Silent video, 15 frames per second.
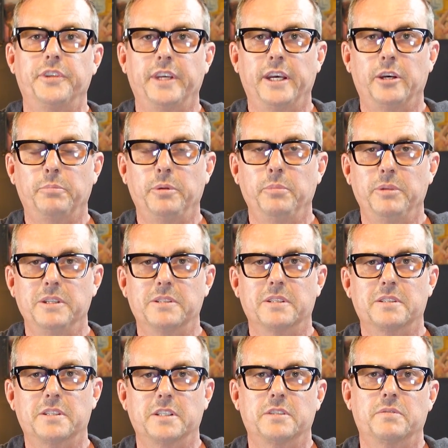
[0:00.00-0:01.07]
to help you be
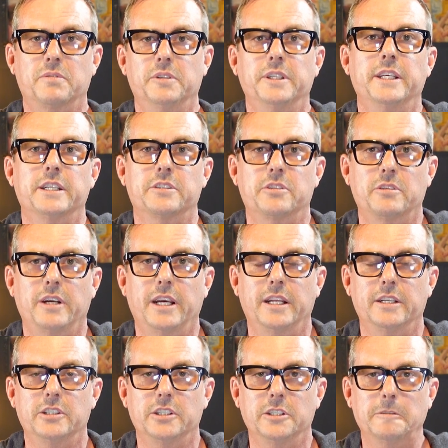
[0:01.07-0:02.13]
successful in that
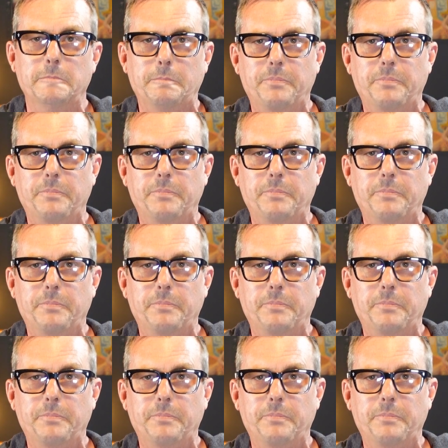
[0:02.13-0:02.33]
strategy.